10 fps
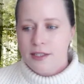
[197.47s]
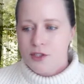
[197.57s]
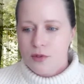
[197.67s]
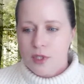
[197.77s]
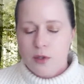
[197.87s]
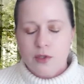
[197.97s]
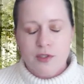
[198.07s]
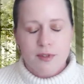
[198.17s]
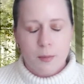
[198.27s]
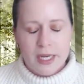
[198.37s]
so the use of
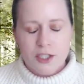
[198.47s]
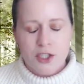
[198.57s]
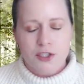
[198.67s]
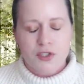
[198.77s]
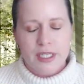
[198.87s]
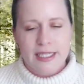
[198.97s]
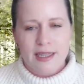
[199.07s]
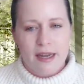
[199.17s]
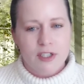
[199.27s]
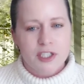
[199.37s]
the pictures, it
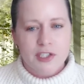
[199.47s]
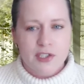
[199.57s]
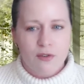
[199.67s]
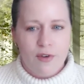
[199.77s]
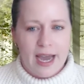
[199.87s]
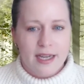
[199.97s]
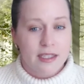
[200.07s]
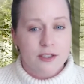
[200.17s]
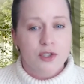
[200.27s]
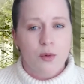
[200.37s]
leverages the fact
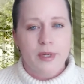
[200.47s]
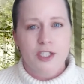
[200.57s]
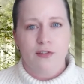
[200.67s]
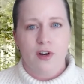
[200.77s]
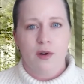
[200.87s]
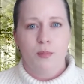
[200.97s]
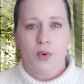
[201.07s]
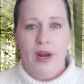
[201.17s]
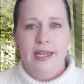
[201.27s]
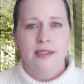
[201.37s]
that so much of our
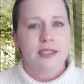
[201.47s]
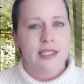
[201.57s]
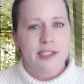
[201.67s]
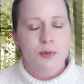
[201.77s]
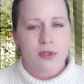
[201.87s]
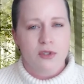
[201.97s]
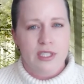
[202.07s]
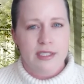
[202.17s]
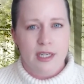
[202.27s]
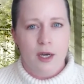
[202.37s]
brain sense
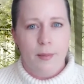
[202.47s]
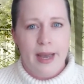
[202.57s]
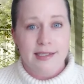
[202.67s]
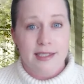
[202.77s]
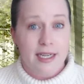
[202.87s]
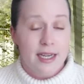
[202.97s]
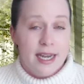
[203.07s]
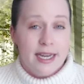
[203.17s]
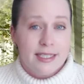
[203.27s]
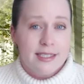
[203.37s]
processing capacity
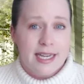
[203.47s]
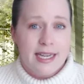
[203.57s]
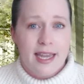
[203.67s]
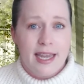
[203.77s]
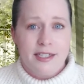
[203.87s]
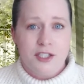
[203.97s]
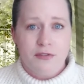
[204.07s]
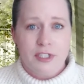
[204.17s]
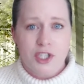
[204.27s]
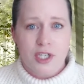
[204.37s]
is dedicated to
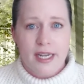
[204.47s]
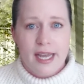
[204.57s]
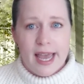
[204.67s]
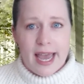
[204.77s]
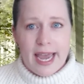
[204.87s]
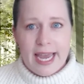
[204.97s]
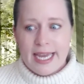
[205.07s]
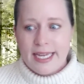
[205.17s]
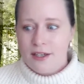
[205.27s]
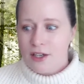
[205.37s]
vision.
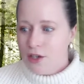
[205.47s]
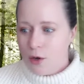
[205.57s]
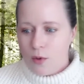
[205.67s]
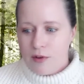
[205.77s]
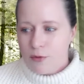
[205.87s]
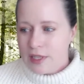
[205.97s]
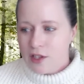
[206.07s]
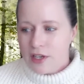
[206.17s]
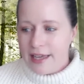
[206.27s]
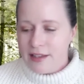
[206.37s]
And, you know, if we
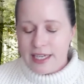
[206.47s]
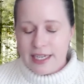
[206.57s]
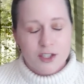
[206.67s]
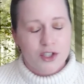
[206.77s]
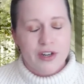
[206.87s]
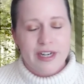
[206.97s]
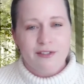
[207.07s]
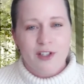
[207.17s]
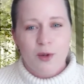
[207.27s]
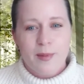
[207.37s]
look at the history of
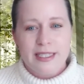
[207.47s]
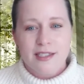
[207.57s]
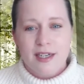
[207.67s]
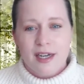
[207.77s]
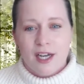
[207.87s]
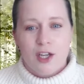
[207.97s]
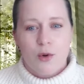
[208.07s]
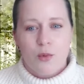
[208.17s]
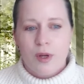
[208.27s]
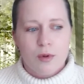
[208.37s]
humans, you know,
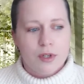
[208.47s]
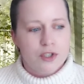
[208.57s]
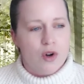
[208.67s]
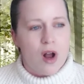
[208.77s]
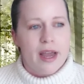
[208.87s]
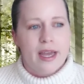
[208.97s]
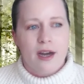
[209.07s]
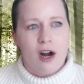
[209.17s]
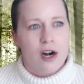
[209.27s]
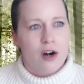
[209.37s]
we were drawing
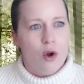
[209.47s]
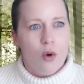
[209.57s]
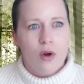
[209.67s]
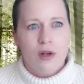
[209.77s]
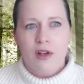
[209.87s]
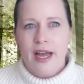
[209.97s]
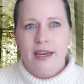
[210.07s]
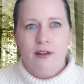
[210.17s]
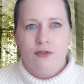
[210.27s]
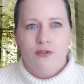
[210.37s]
our whole kind
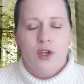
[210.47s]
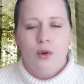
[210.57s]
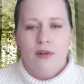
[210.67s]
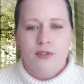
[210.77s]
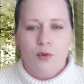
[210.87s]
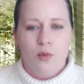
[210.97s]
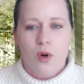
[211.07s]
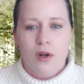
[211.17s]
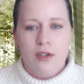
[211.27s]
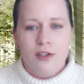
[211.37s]
of view of the
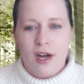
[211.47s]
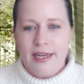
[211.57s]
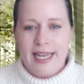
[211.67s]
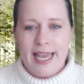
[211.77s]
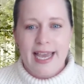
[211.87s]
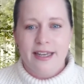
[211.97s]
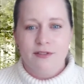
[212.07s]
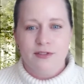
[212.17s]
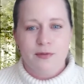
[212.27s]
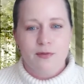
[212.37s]
world on
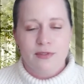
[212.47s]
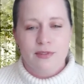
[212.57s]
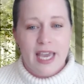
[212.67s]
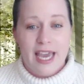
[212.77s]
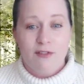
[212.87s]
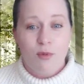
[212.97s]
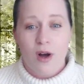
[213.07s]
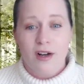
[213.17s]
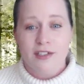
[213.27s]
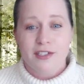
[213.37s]
cave
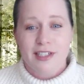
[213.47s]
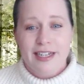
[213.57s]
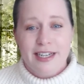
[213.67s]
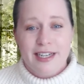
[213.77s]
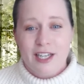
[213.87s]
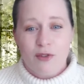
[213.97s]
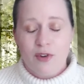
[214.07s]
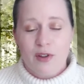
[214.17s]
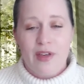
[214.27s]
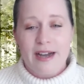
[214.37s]
walls, you know, for
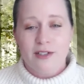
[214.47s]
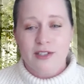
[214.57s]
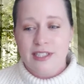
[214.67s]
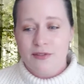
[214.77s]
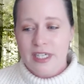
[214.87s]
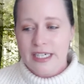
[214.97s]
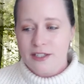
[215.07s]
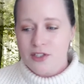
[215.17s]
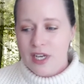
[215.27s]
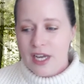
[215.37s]
thousands of
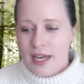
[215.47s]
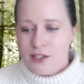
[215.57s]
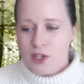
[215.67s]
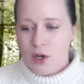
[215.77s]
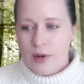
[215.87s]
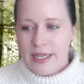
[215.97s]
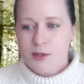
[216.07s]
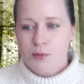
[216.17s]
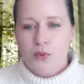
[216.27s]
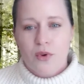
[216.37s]
years. So it's
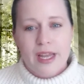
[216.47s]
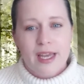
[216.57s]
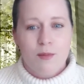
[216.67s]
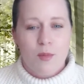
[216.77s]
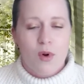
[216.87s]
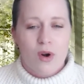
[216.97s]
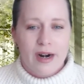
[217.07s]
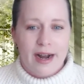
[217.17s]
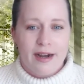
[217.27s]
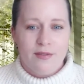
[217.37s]
bringing more
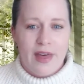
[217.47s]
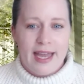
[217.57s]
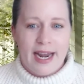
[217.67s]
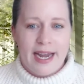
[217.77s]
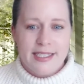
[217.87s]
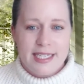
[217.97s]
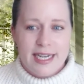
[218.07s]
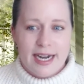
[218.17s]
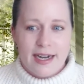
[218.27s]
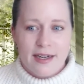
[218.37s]
of that
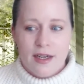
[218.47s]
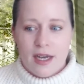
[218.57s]
idea